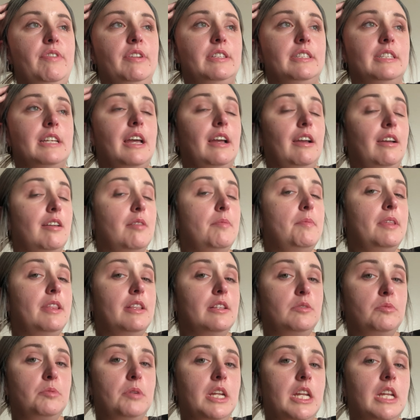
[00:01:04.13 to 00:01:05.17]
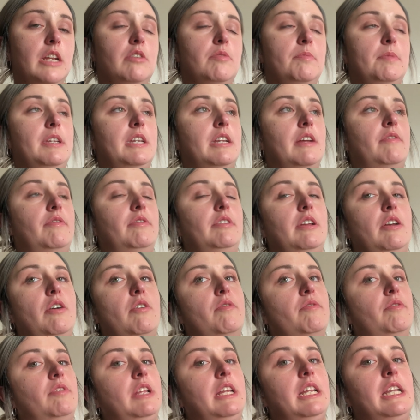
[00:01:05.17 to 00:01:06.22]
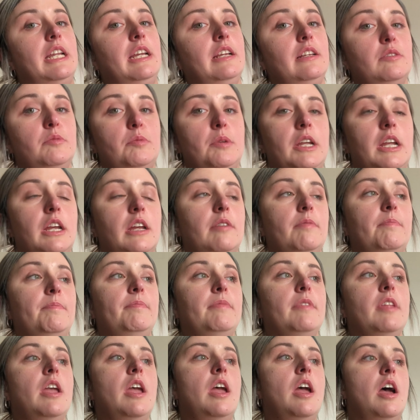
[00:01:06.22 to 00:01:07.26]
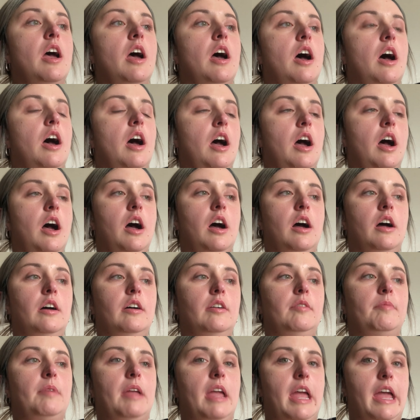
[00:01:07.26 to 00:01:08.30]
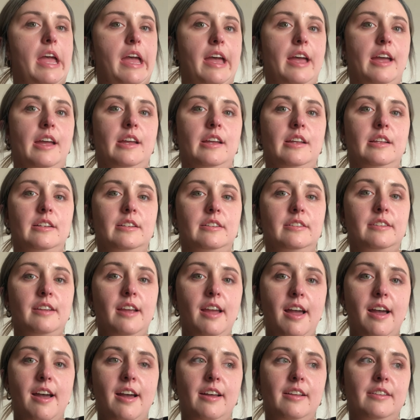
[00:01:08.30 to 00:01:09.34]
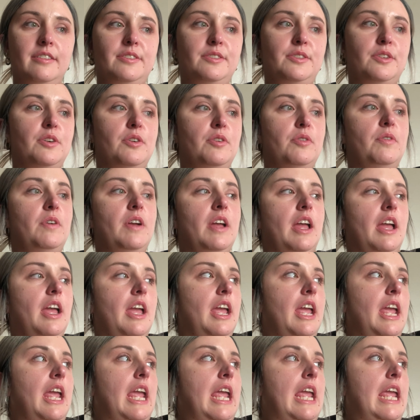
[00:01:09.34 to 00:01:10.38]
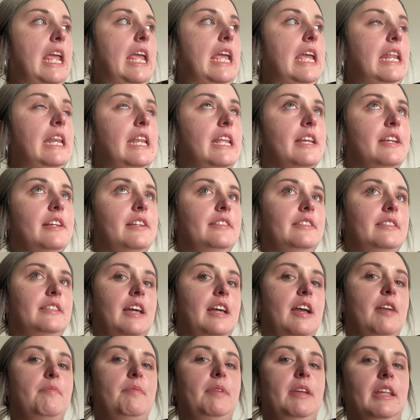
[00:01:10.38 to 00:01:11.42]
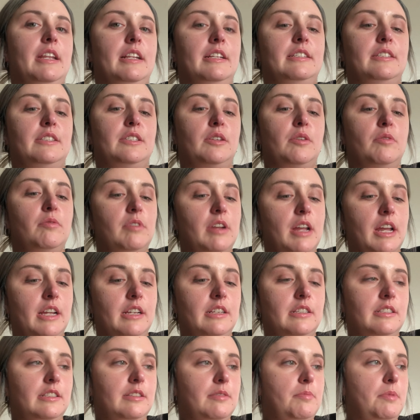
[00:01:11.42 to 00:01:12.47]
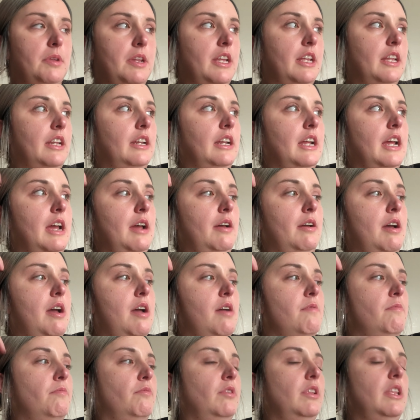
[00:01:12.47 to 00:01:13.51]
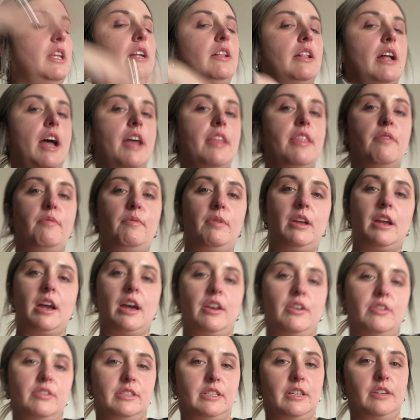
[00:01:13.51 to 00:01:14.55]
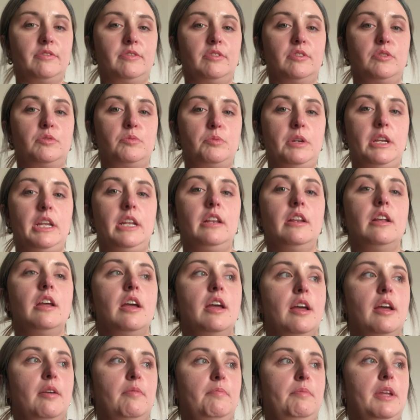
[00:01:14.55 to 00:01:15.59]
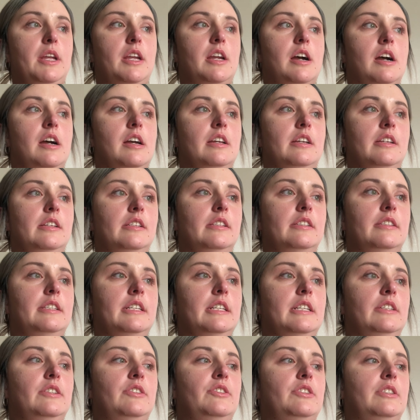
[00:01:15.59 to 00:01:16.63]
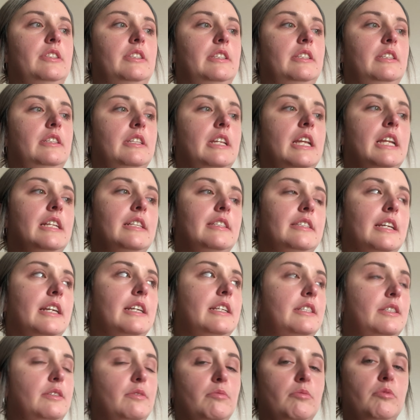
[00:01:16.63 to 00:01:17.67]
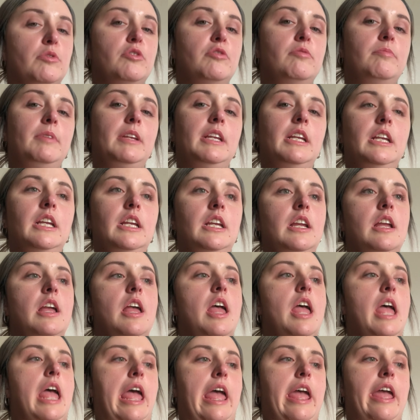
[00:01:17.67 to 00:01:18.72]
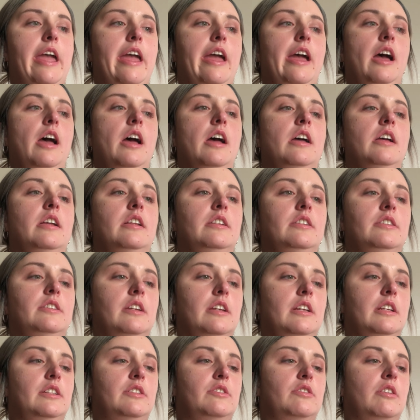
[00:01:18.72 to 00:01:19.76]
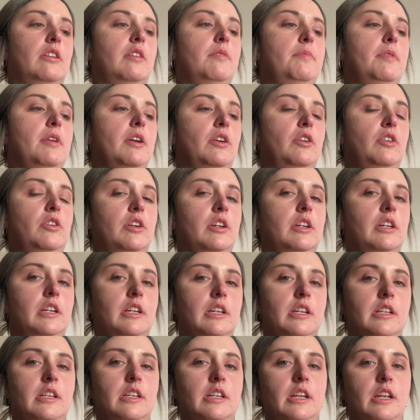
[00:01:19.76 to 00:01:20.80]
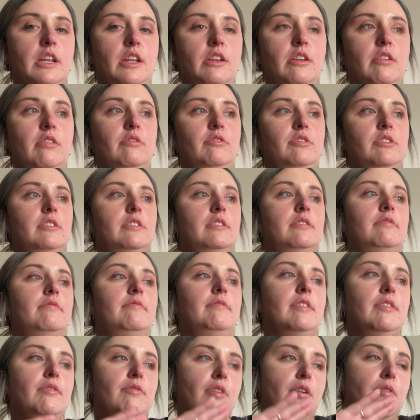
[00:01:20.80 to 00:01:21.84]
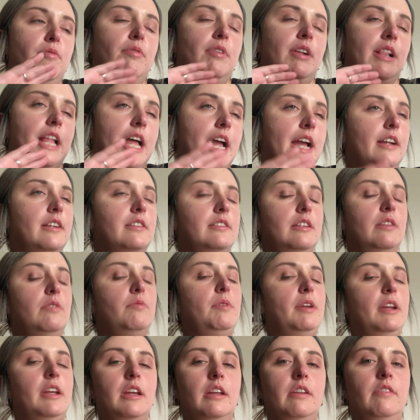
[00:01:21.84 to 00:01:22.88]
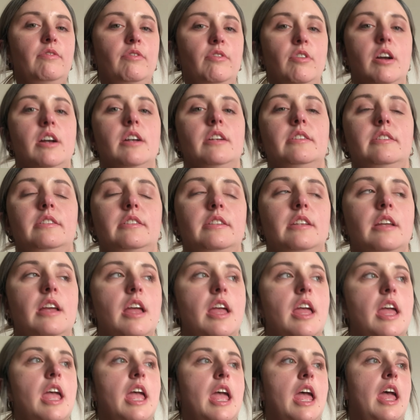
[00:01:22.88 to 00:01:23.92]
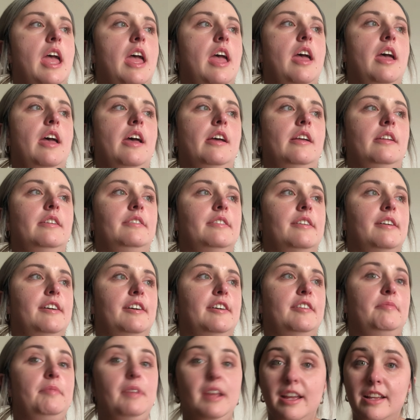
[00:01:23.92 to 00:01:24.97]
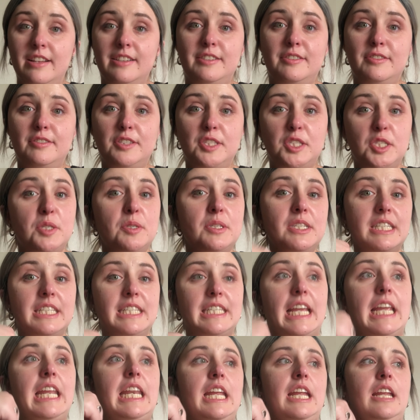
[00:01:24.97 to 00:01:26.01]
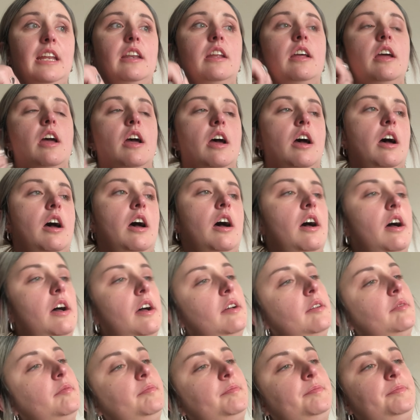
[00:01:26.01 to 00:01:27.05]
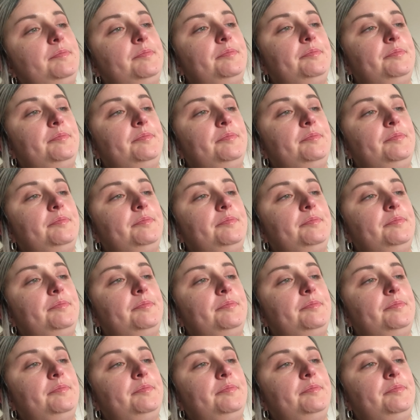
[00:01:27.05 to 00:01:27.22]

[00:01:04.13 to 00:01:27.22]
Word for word: it's not going to be this weekend it'll be definitely hopefully next weekend um, and yeah so it is i mean it's so nice to be in I, i'm really glad that we got ourselves a suite because it's it's nice and roomy and it's going to be a good you know just a relaxing weekend for us and um, yeah so it's so exciting um,